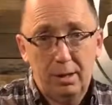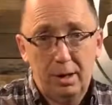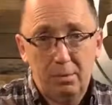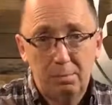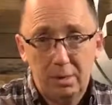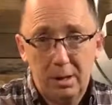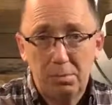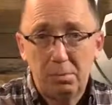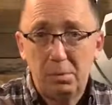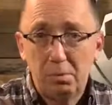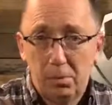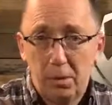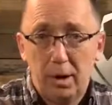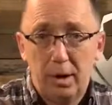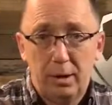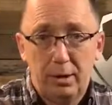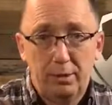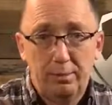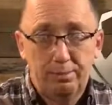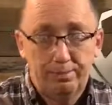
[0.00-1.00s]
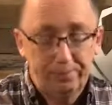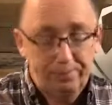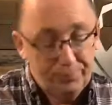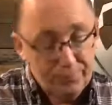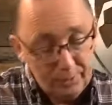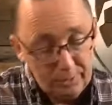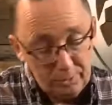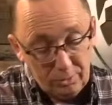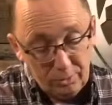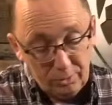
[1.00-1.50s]
make me proud.
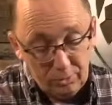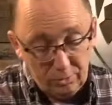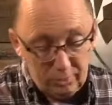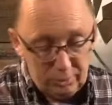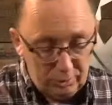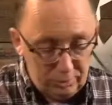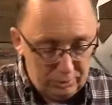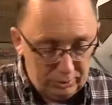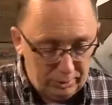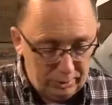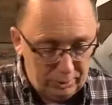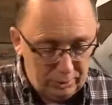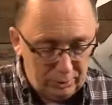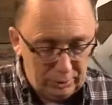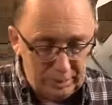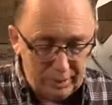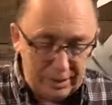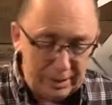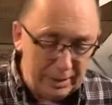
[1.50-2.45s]
It's again,